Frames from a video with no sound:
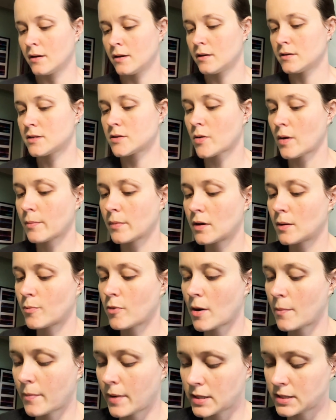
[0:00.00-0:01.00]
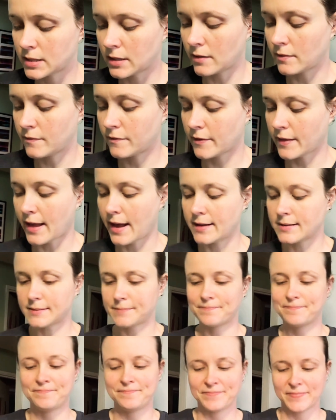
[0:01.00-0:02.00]
So I'm going to prep my skin for that.
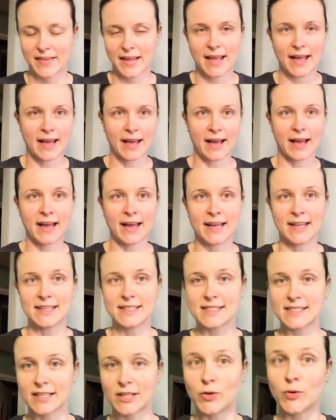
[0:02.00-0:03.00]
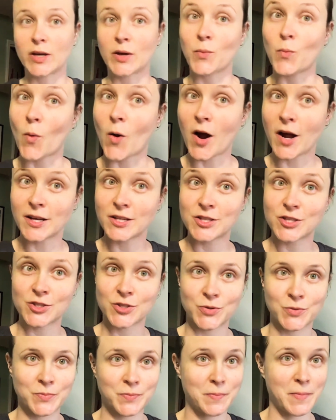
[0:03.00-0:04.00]
And you can
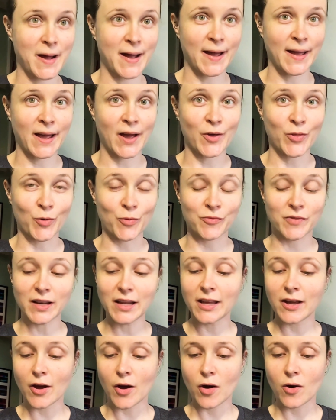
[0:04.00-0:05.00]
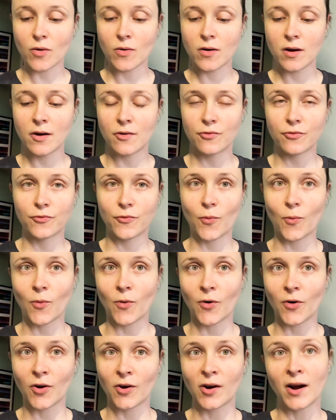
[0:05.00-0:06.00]
watch my other video
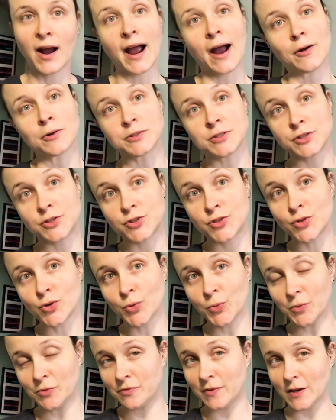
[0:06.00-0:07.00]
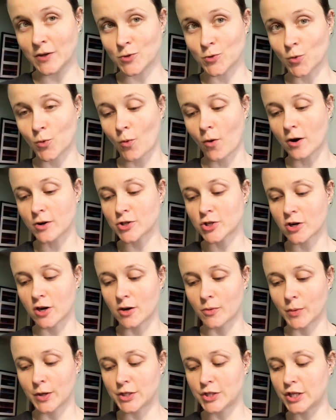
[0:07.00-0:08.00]
for how to do facial gua sha,
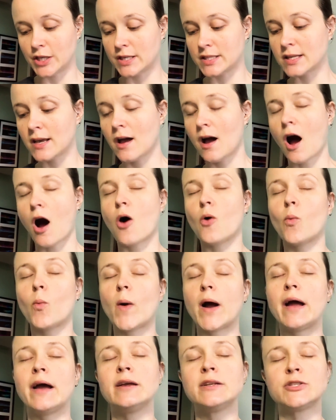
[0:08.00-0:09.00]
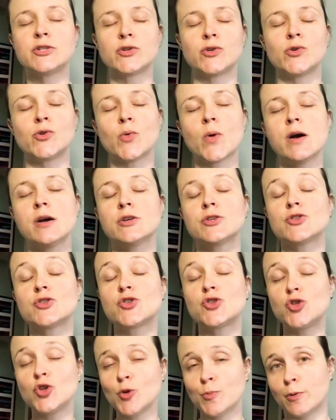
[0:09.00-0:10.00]
which is a way to
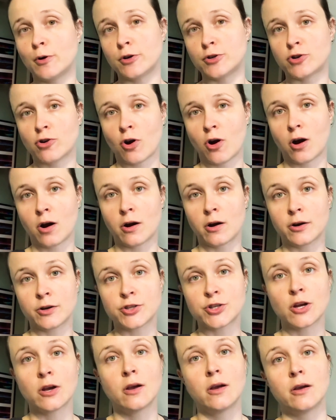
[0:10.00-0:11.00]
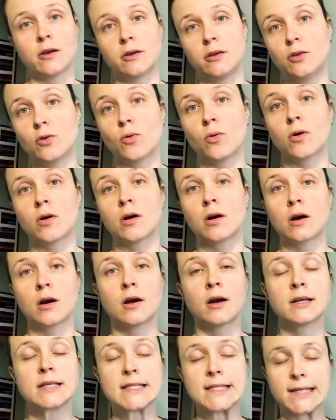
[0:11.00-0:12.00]
supercharge
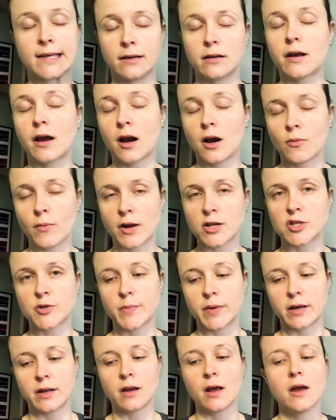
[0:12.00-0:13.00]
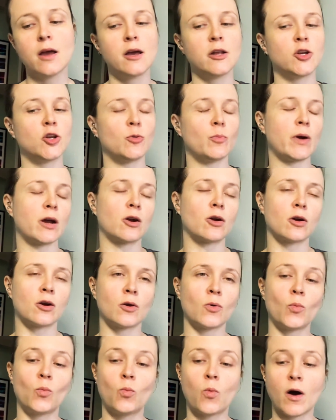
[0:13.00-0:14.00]
your skincare regimen no
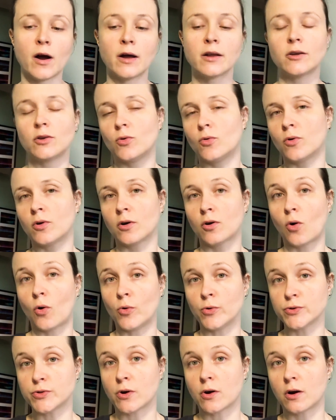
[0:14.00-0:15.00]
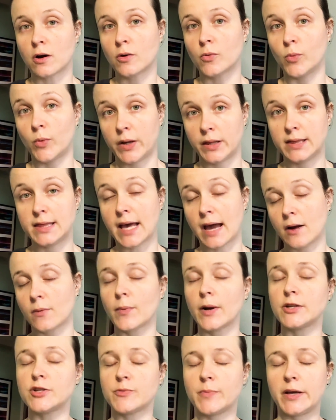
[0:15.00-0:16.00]
matter what your goals are with that
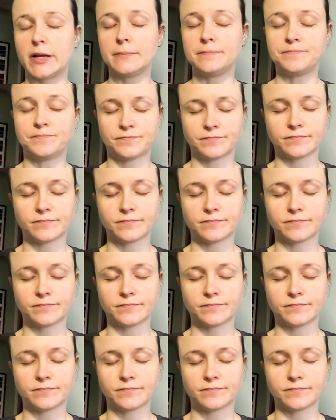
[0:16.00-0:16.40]
regimen.